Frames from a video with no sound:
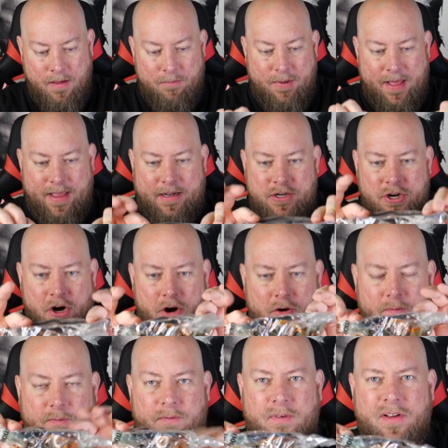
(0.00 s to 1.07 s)
probably like
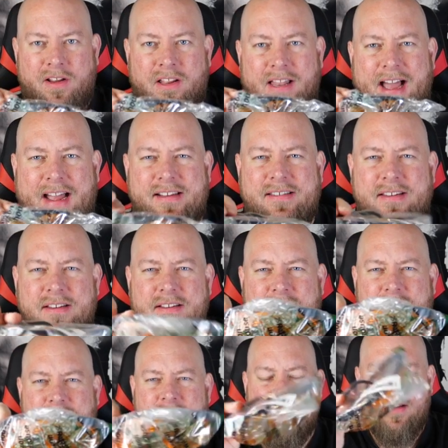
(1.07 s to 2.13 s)
Nerf
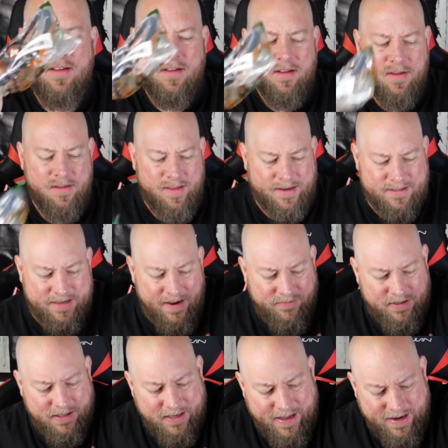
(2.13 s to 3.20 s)
glasses, like
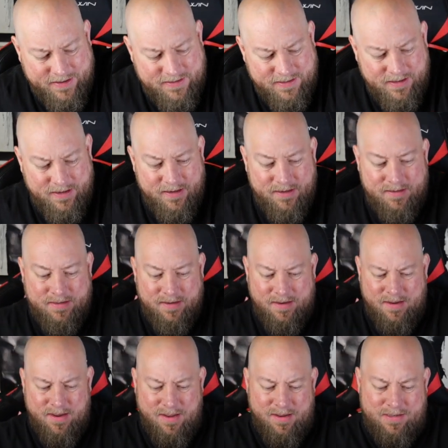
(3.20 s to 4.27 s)
safety glasses,
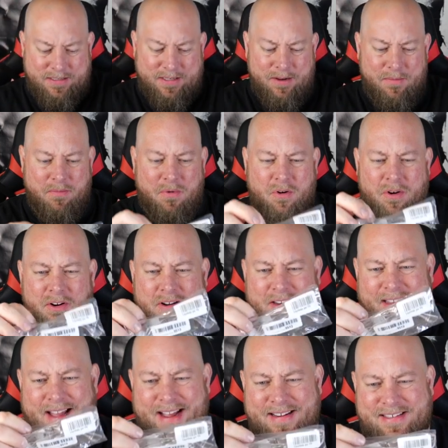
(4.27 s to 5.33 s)
some more
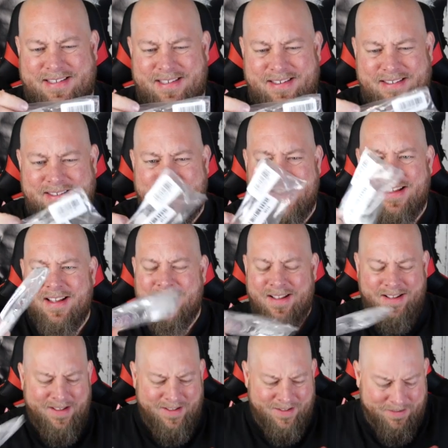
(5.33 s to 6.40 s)
glasses.
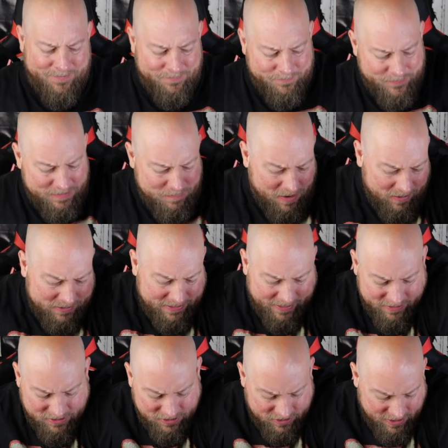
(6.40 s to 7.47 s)
This box
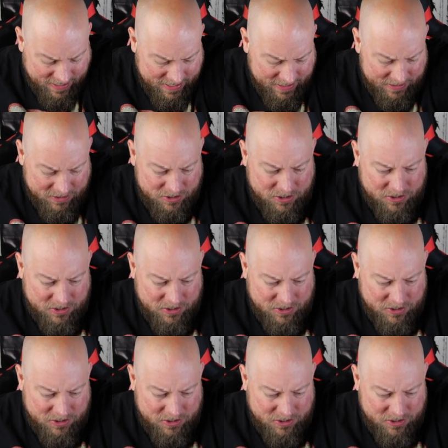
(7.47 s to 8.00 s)
kind of strange.